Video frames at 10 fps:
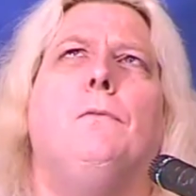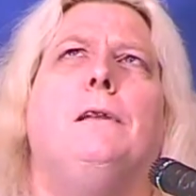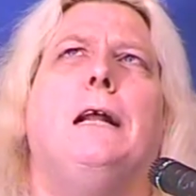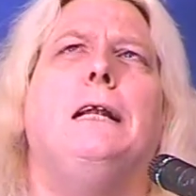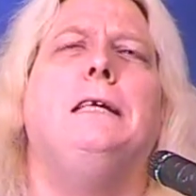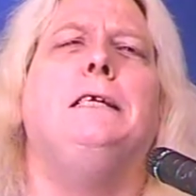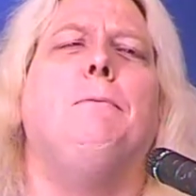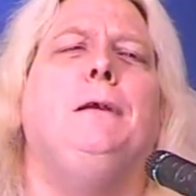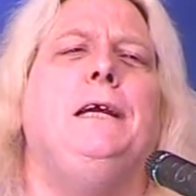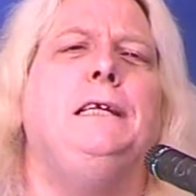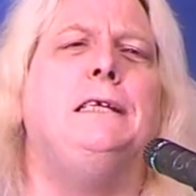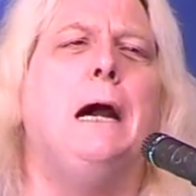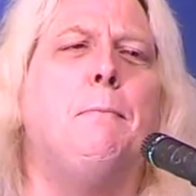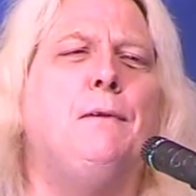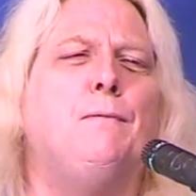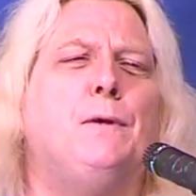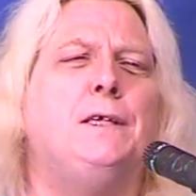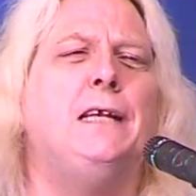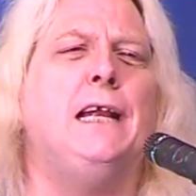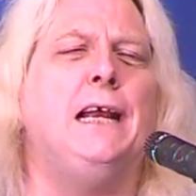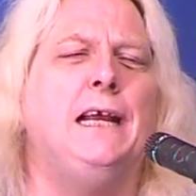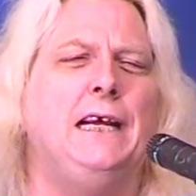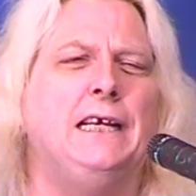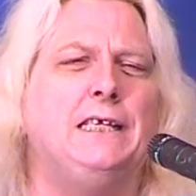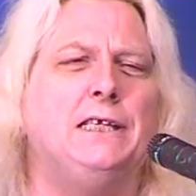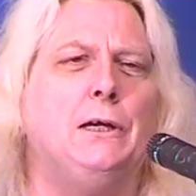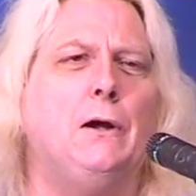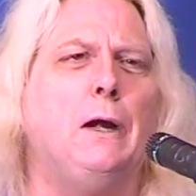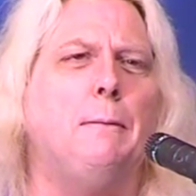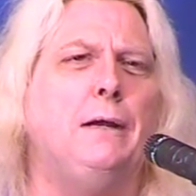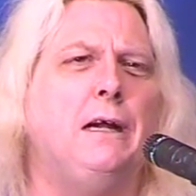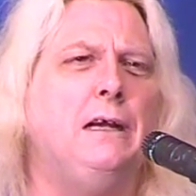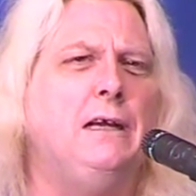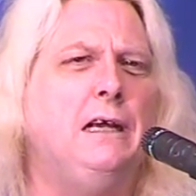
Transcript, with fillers: That is the main topic for today, is karma,